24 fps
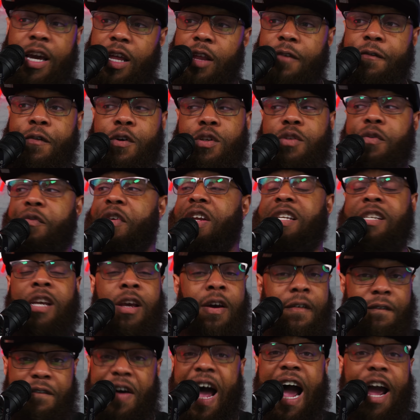Nikola Vucevic,
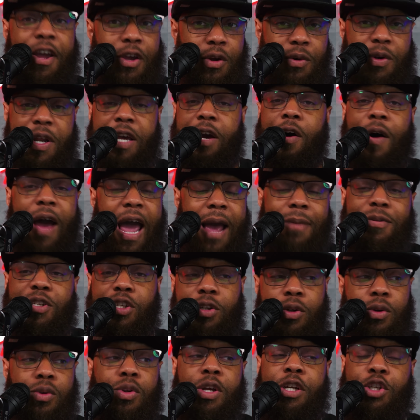value deal,
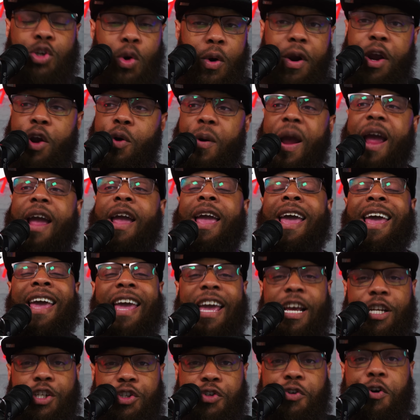absolutely. Torrey Craig,
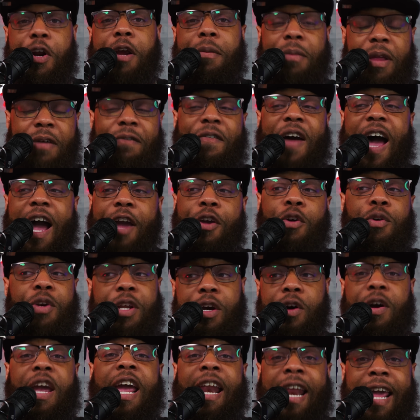extremely value
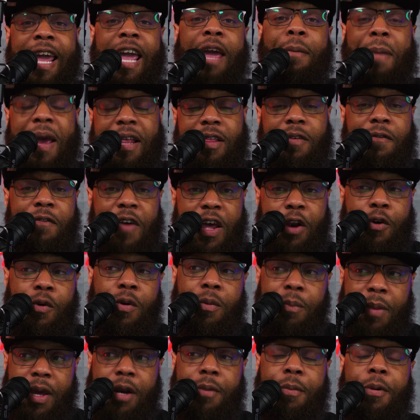deal, getting him at the
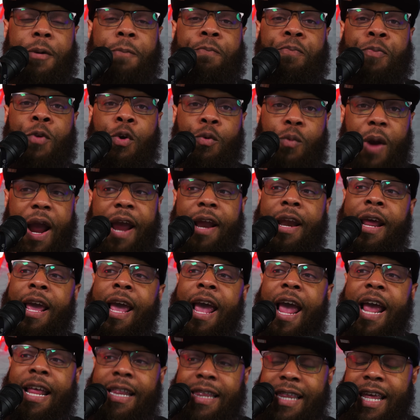veteran minimum, right?
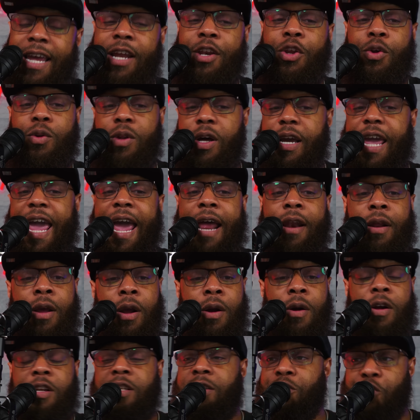And then you look at
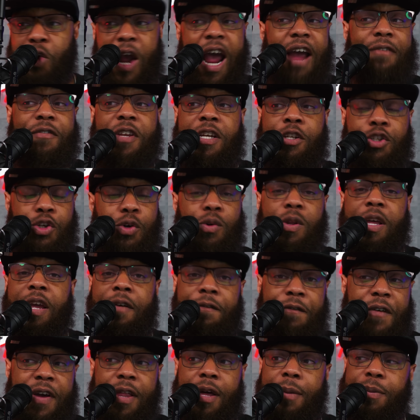drafting
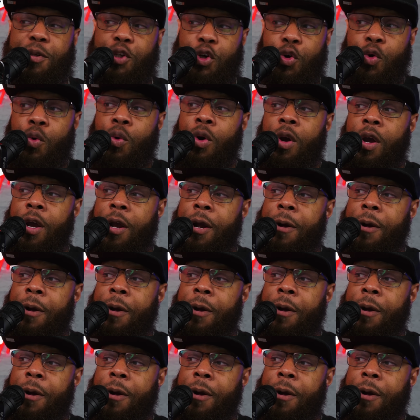Julian Phillips, who